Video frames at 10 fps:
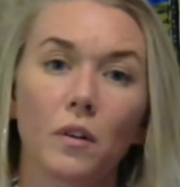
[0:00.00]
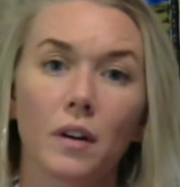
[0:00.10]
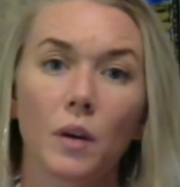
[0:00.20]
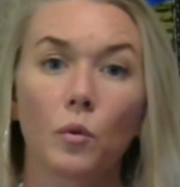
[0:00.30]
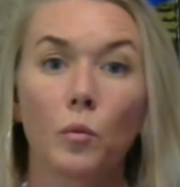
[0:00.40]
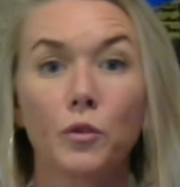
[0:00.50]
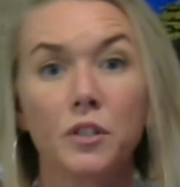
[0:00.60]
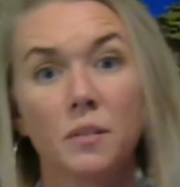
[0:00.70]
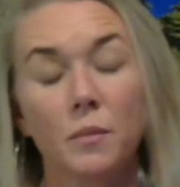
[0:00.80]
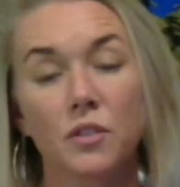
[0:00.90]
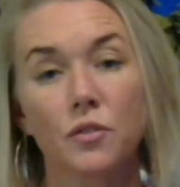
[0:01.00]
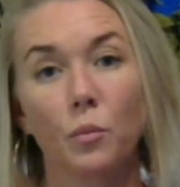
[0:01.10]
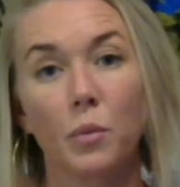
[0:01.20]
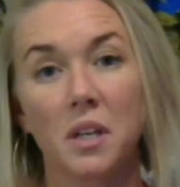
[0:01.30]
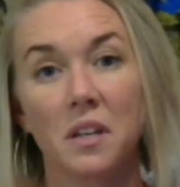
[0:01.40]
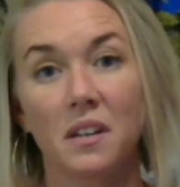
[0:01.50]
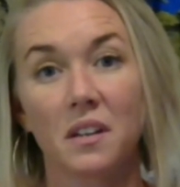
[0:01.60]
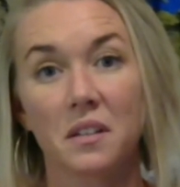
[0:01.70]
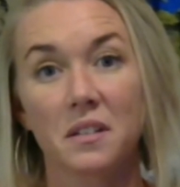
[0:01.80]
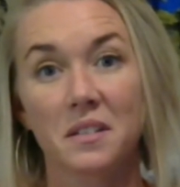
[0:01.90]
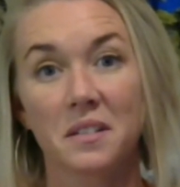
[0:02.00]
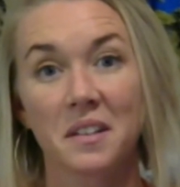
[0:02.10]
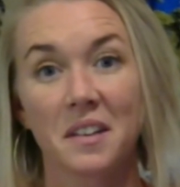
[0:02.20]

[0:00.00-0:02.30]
And we're multidimensional beings.